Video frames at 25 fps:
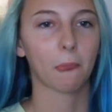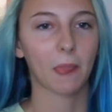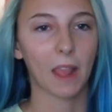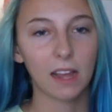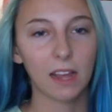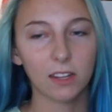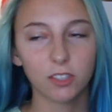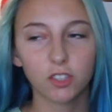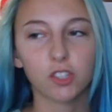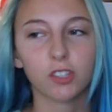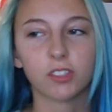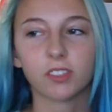
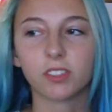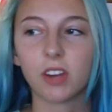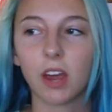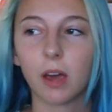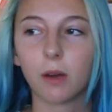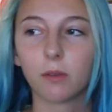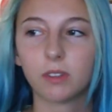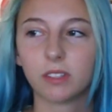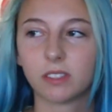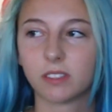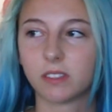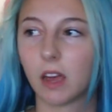I just
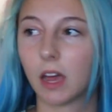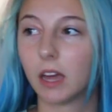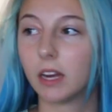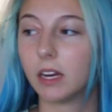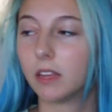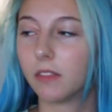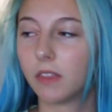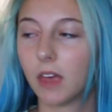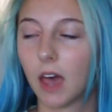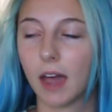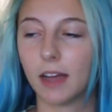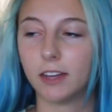now
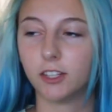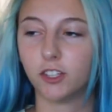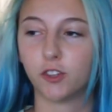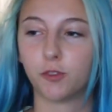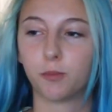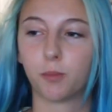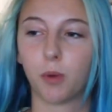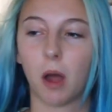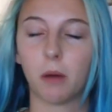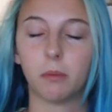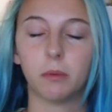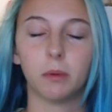decided that I
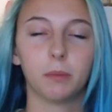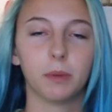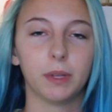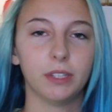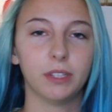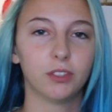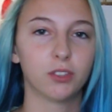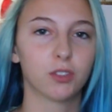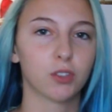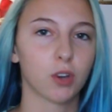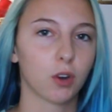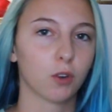should
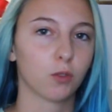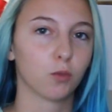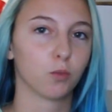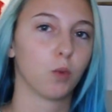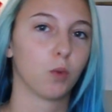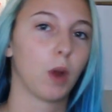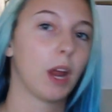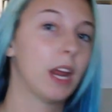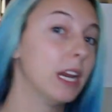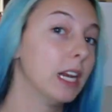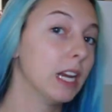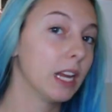probably start
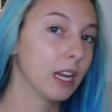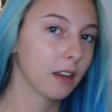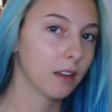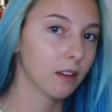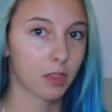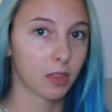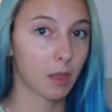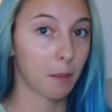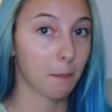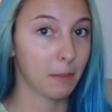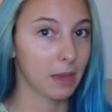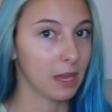
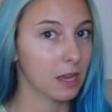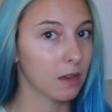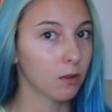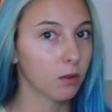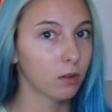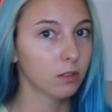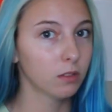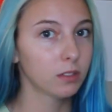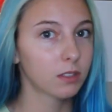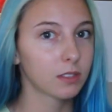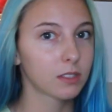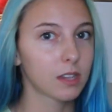rating the
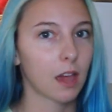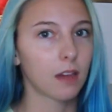meals,